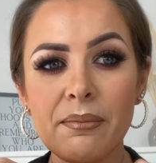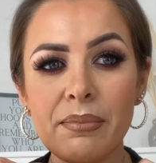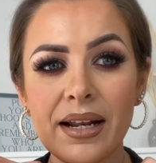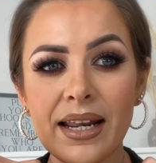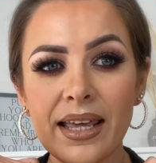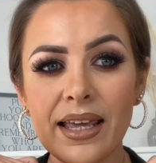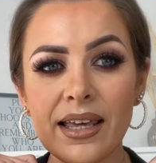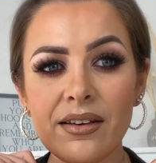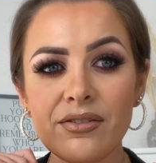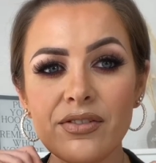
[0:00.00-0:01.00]

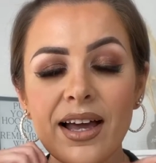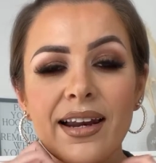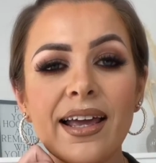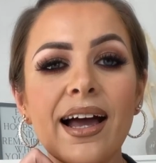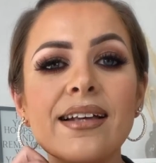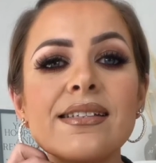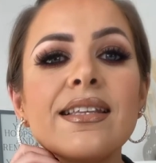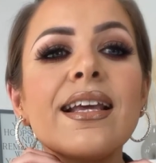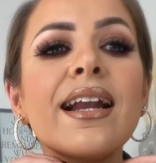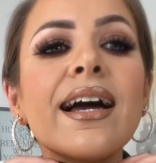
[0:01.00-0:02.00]
Believe, and it has
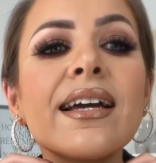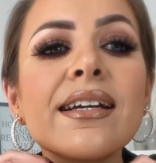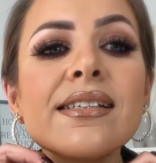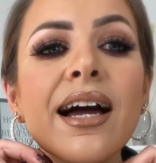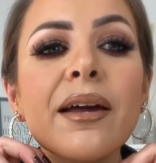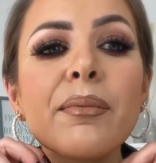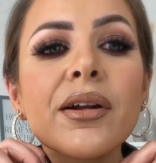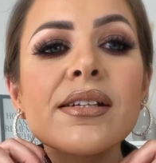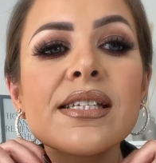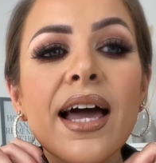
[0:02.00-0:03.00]
the like
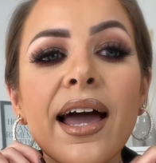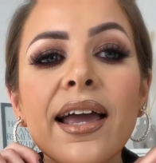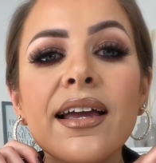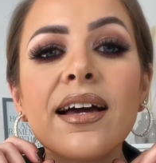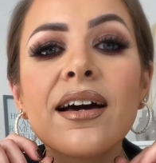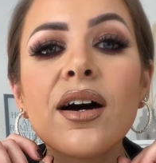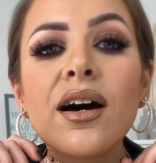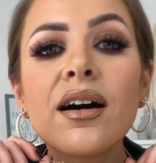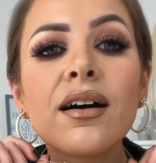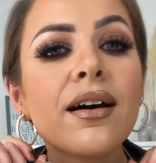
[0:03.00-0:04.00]
diamante
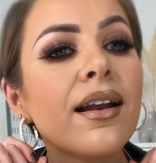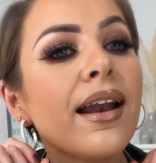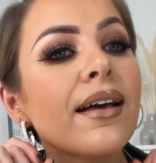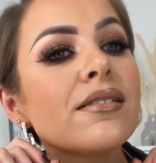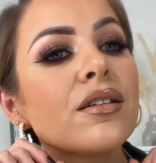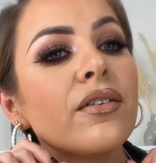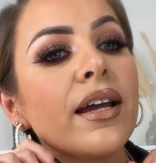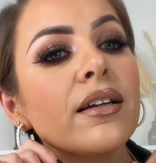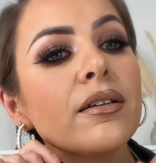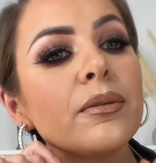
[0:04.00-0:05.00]

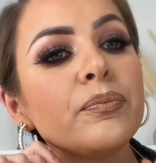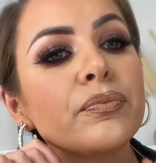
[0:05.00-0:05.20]
lettering,